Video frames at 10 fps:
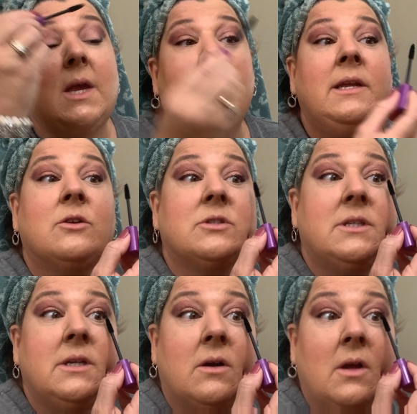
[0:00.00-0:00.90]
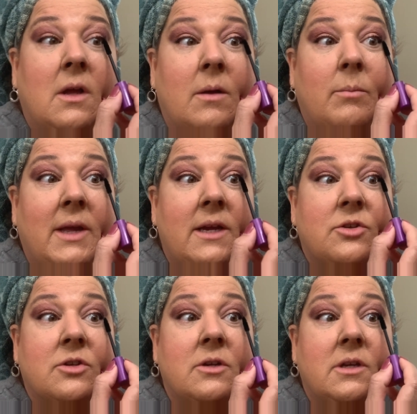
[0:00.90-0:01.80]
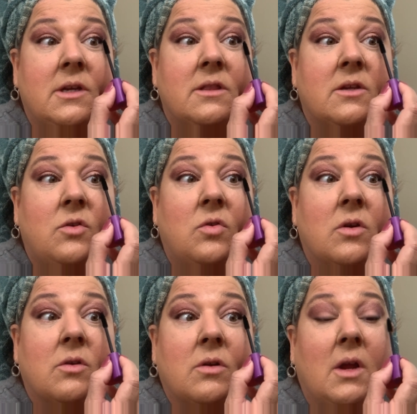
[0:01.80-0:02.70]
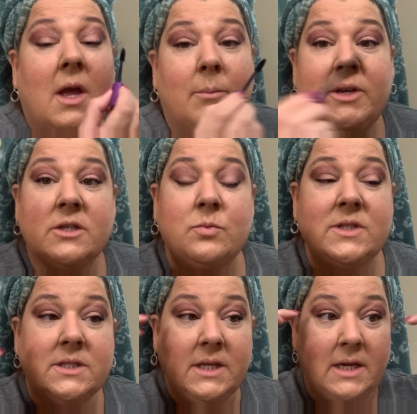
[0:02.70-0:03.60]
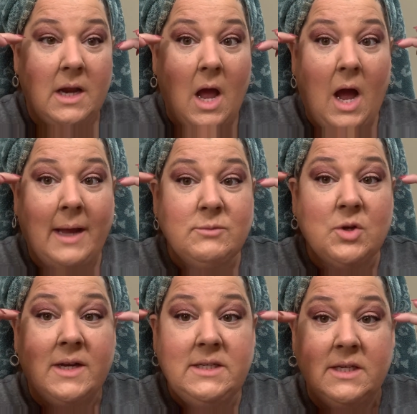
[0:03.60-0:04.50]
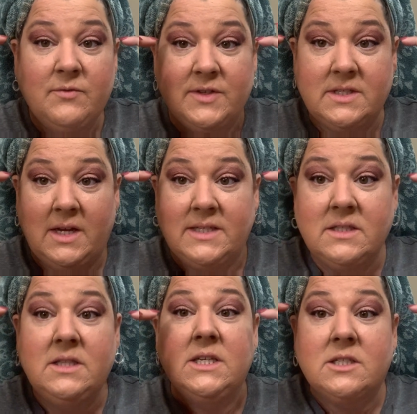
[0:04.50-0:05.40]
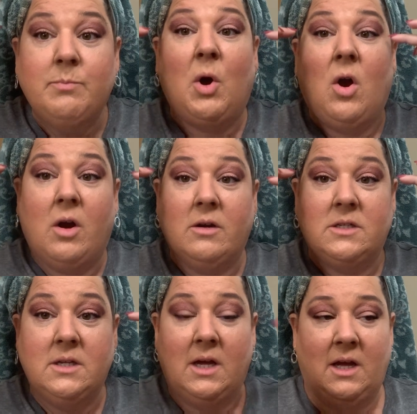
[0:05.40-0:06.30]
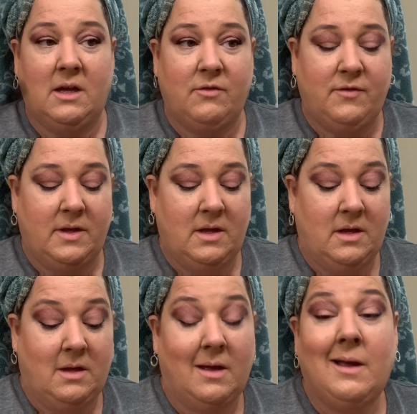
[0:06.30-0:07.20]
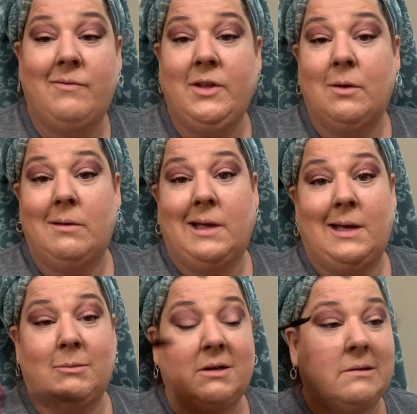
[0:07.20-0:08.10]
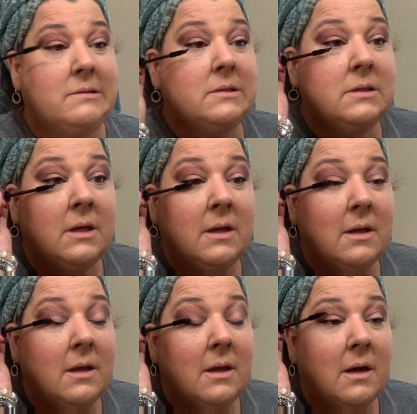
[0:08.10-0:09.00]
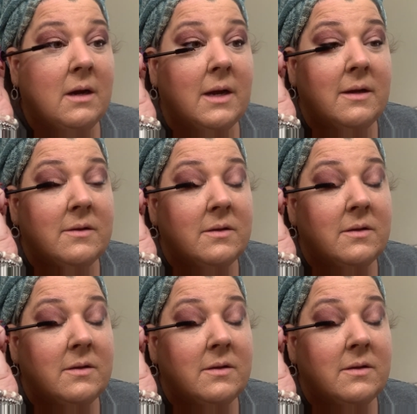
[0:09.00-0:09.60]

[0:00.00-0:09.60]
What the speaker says: And here's the deal. Make sure you get the corner, because once again, I'm trying to emphasize this part of the old eyeballs. All right,